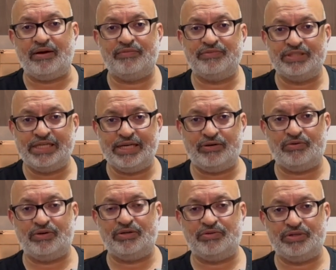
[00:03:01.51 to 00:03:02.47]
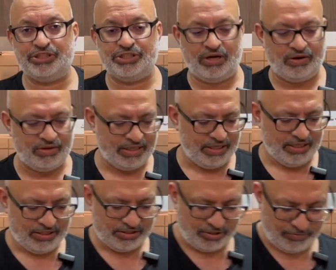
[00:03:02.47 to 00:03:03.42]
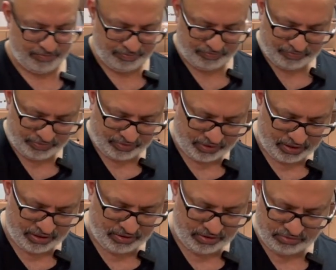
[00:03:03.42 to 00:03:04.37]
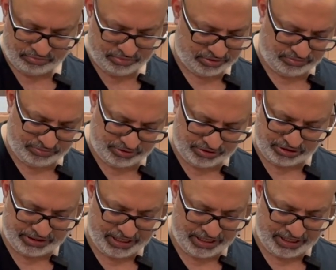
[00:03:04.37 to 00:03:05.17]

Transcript: out of the tin or a jar. So just